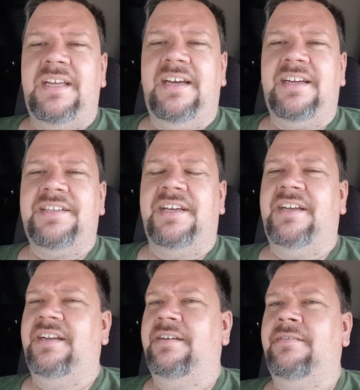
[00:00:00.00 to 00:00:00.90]
like I said,
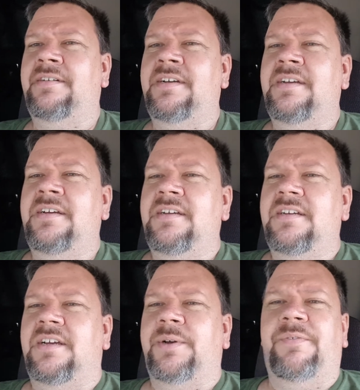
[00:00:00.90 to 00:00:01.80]
and
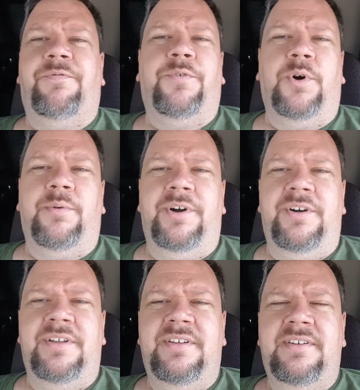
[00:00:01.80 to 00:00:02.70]
going
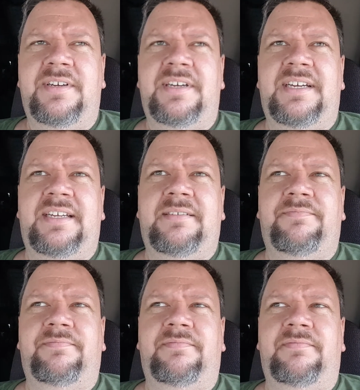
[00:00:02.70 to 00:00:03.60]
forward,
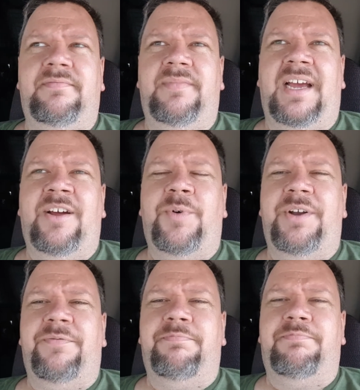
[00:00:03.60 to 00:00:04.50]
I don't
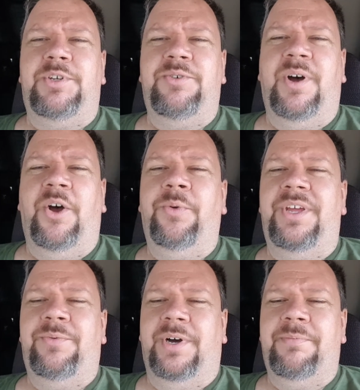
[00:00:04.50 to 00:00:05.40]
want to do
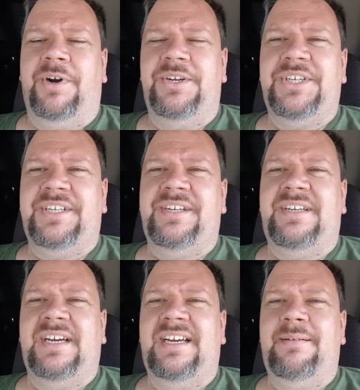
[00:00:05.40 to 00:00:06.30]
only one project at a
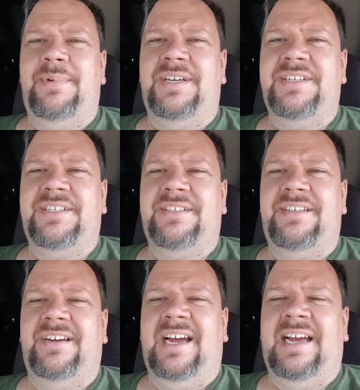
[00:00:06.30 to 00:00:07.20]
time because,
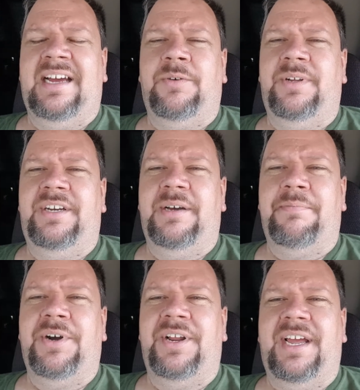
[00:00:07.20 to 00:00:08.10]
you know, I will end
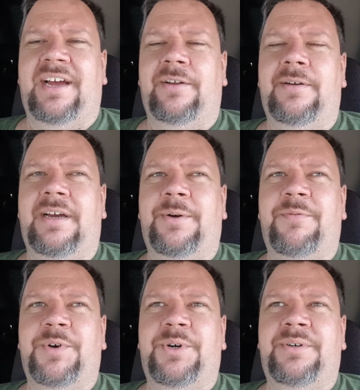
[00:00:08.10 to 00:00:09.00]
up burning out.
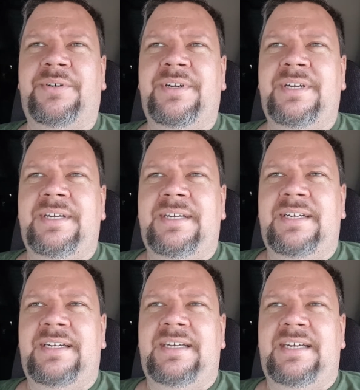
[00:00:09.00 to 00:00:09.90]
However,
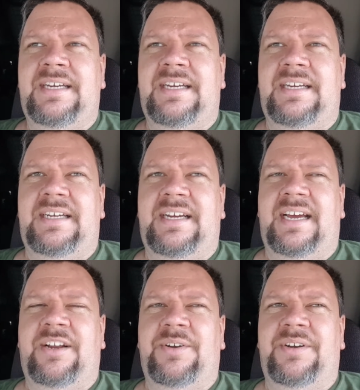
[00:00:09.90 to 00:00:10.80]

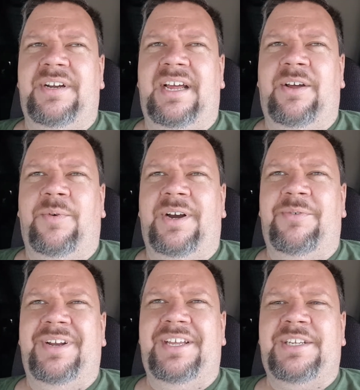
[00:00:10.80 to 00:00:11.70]
I don't want to
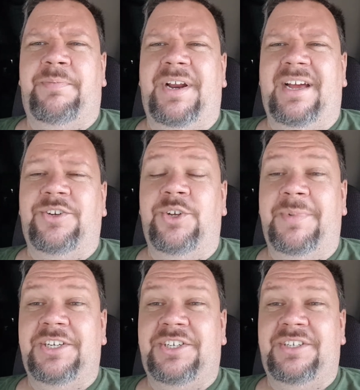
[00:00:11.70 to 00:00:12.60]
really spread out too
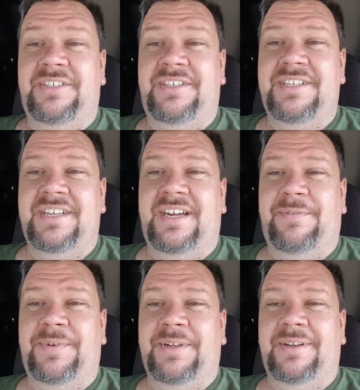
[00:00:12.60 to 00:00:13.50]
much because then I'll
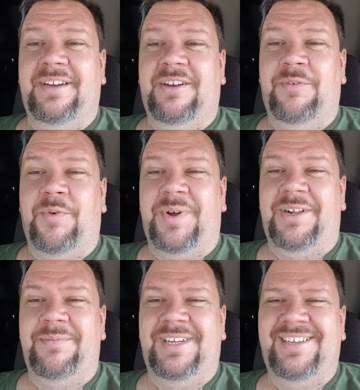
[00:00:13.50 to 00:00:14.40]
feel a little
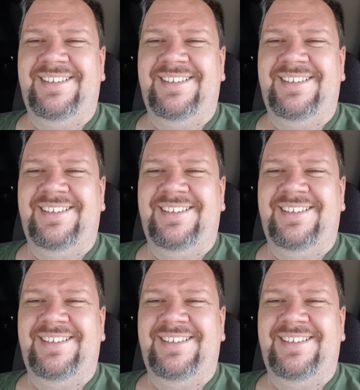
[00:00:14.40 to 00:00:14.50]
overwhelmed.